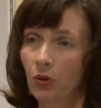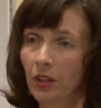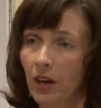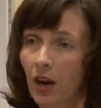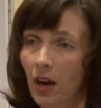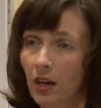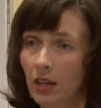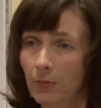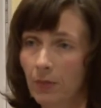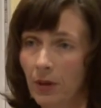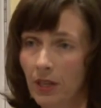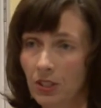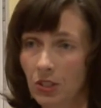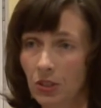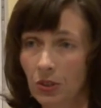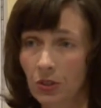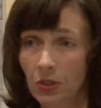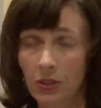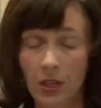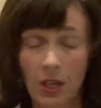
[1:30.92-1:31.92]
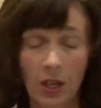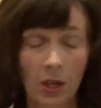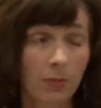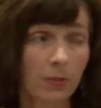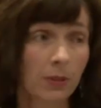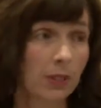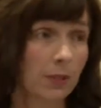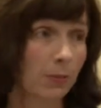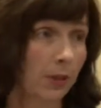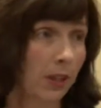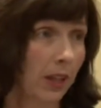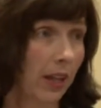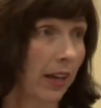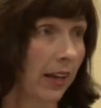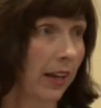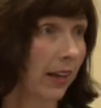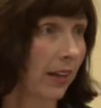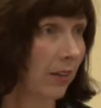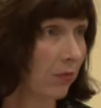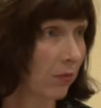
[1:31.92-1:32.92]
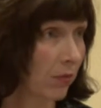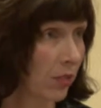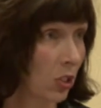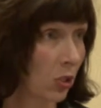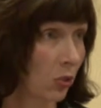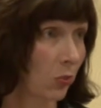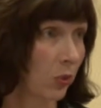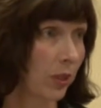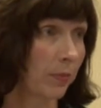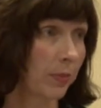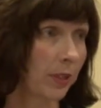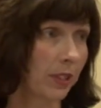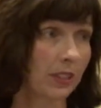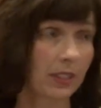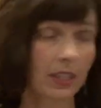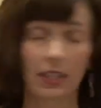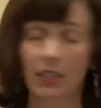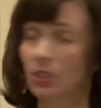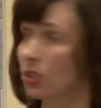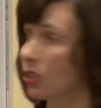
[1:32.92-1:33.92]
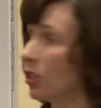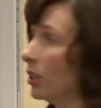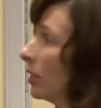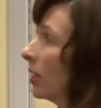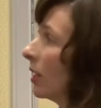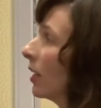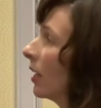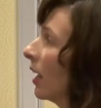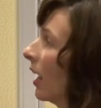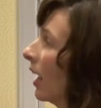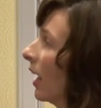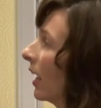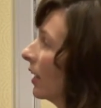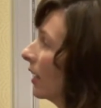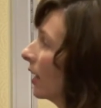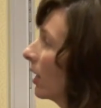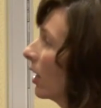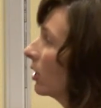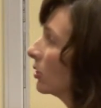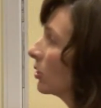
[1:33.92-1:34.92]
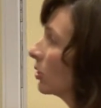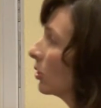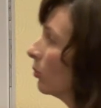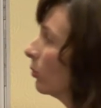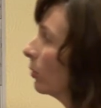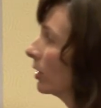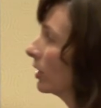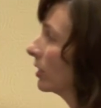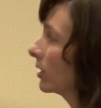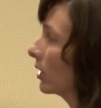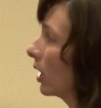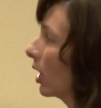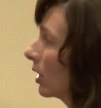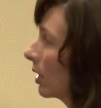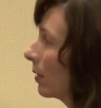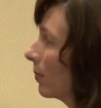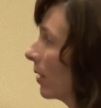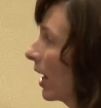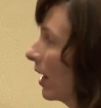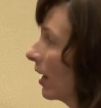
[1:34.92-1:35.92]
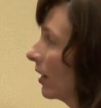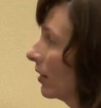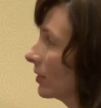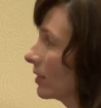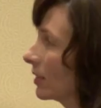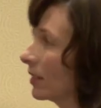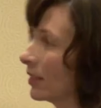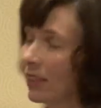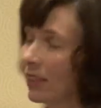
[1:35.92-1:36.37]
that occupational therapists play in vision rehabilitation. And I also want to talk about